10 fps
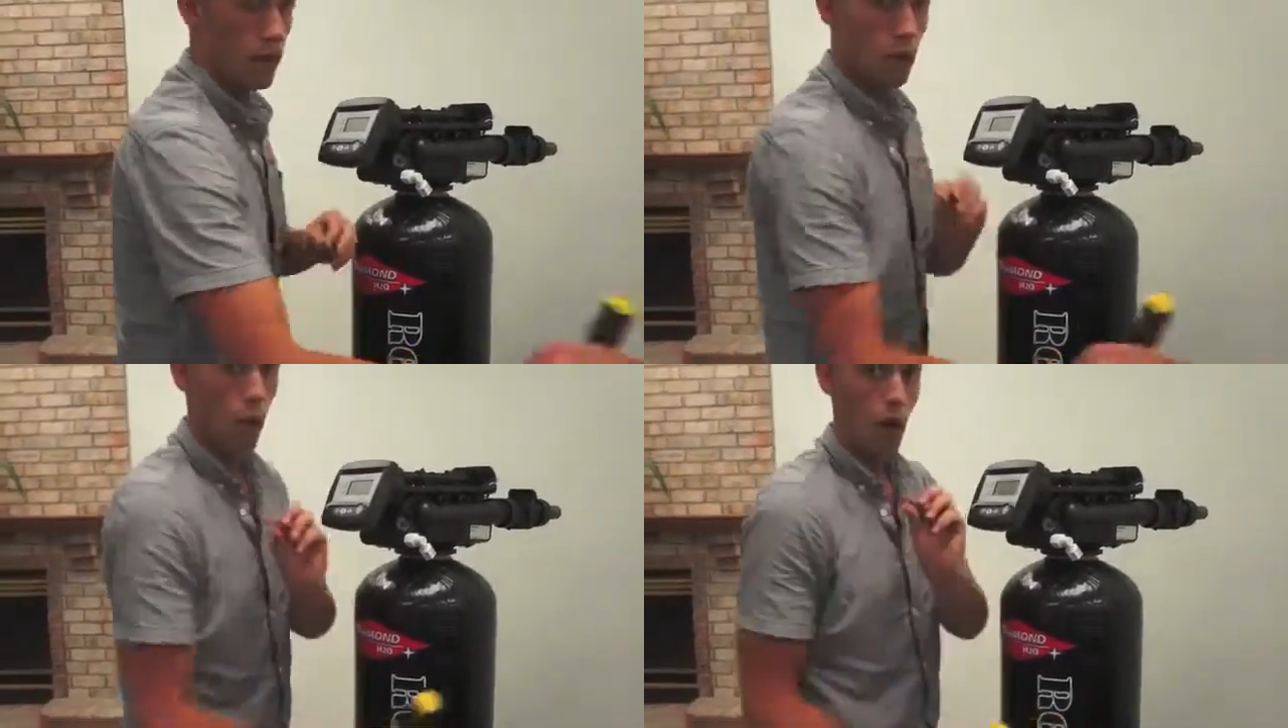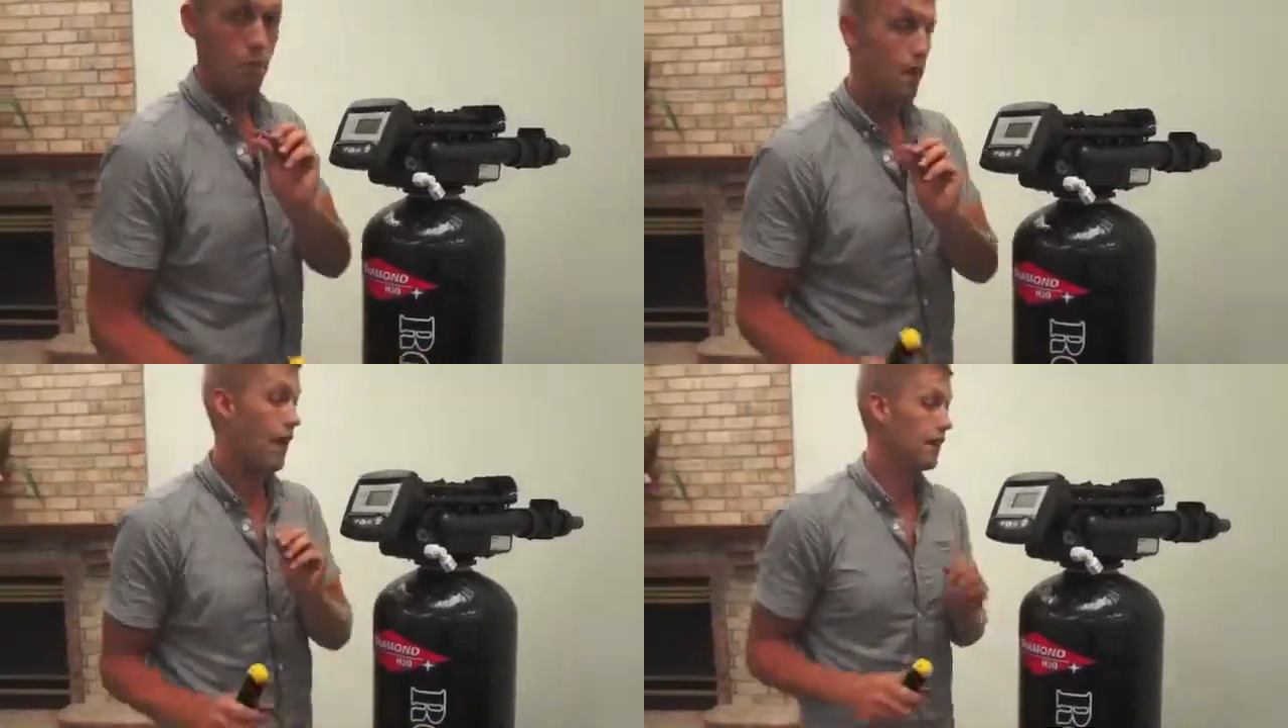We've got the
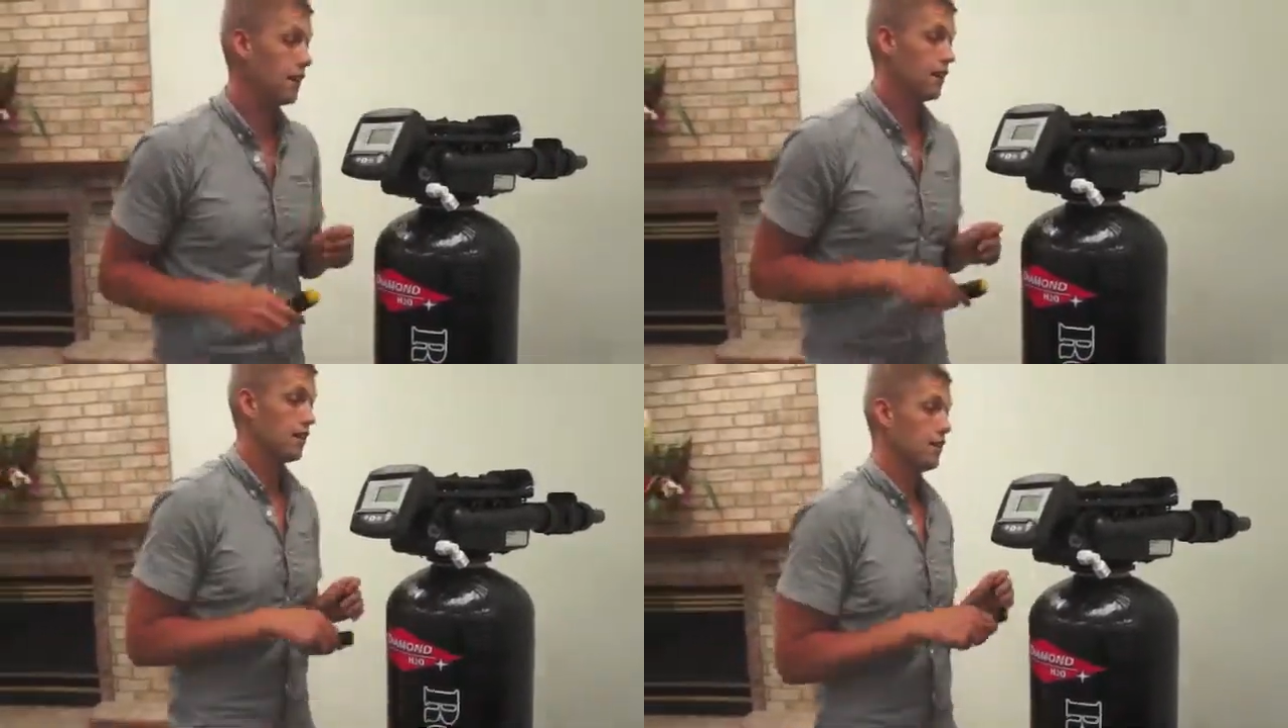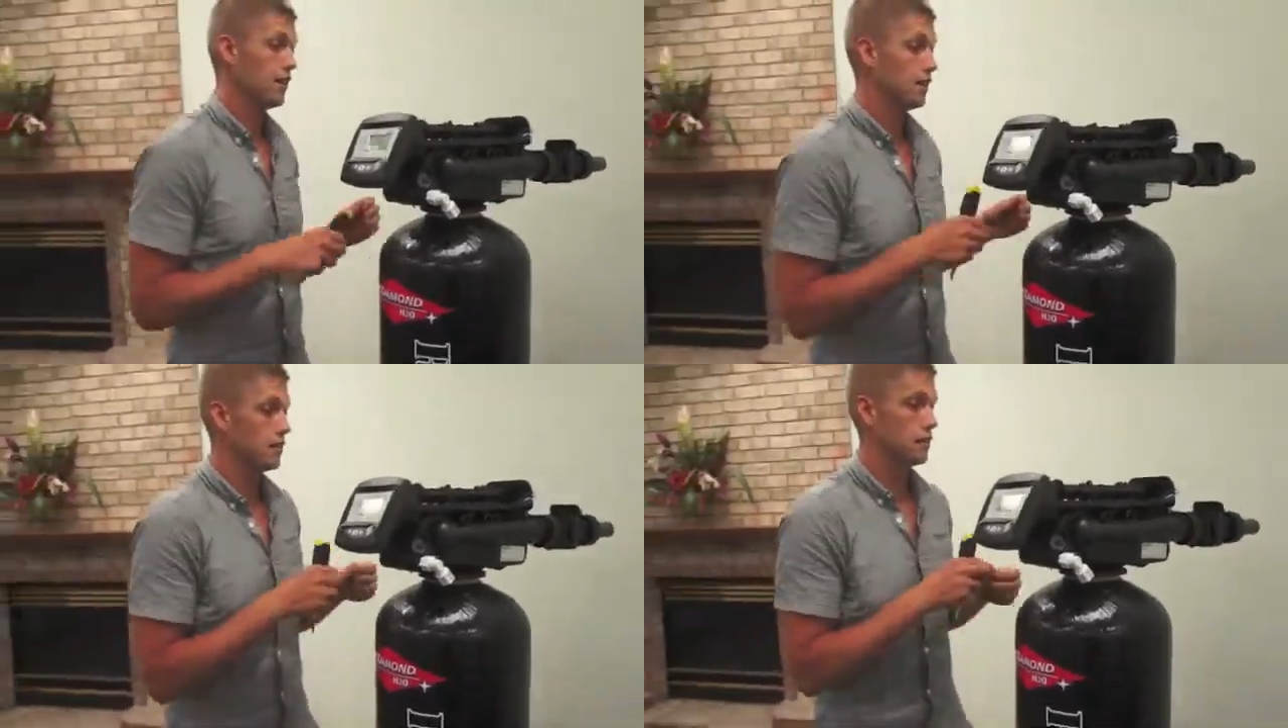white peg
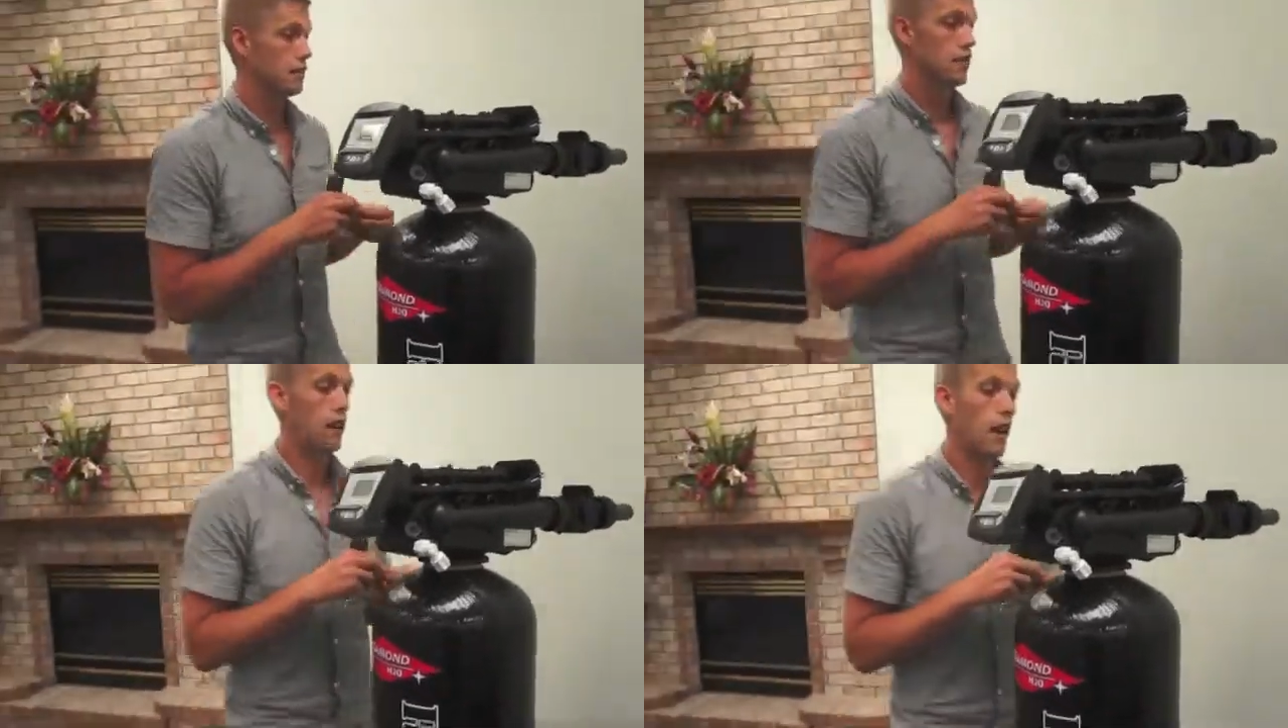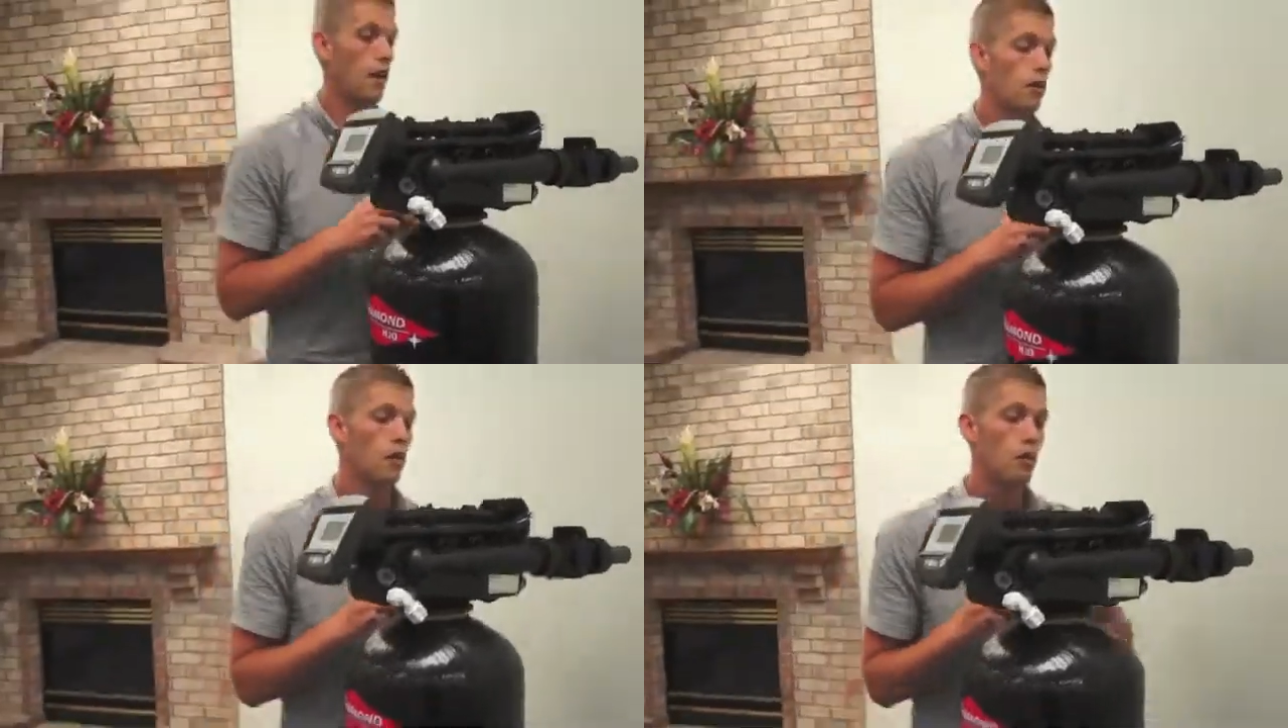
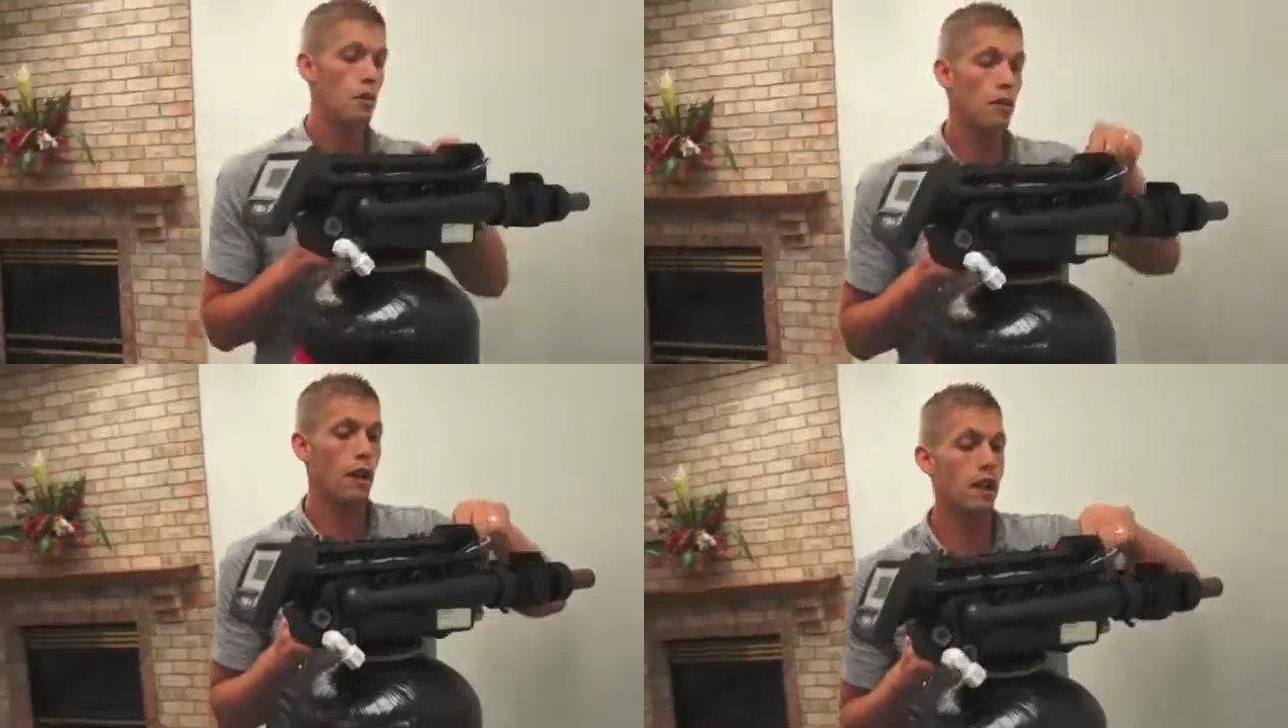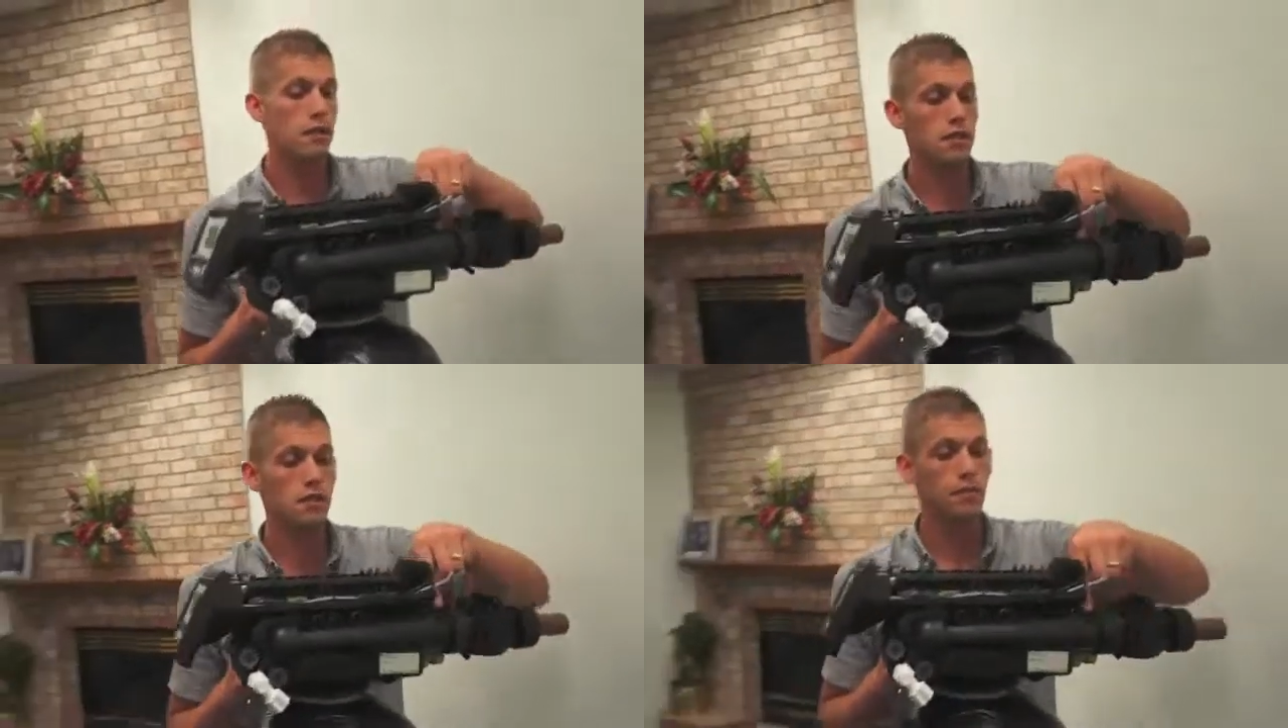that I will
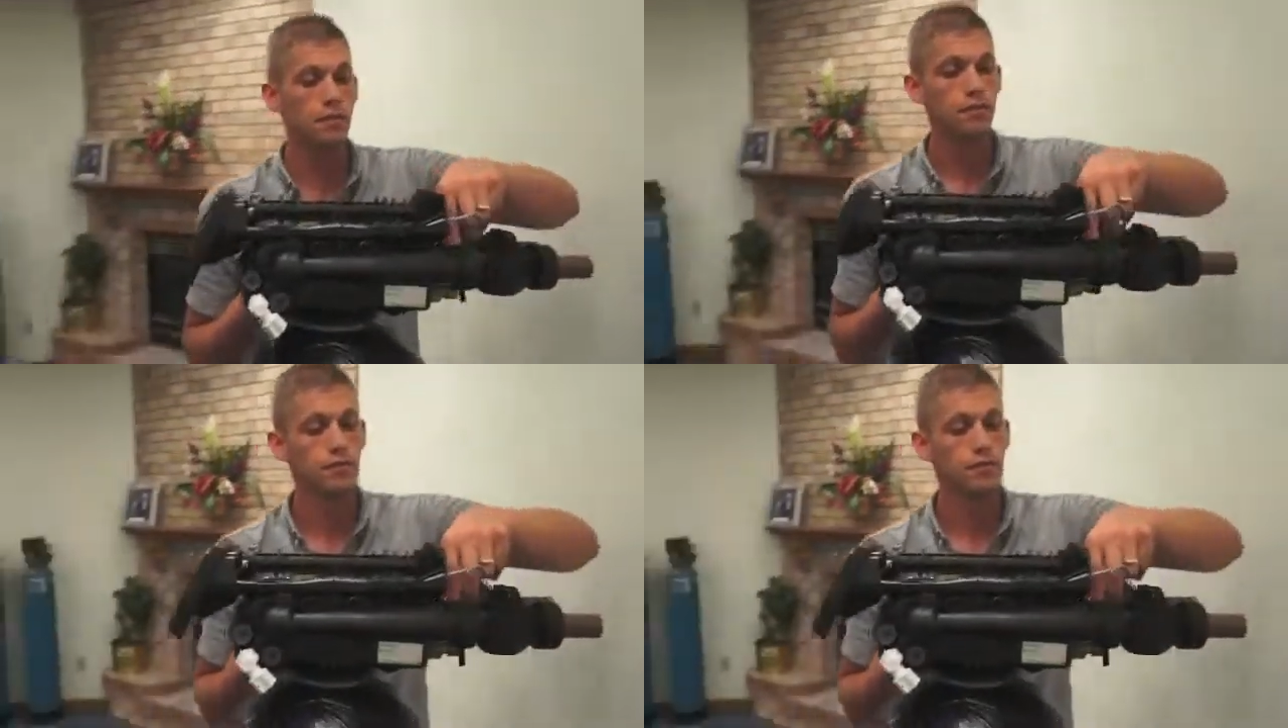replace.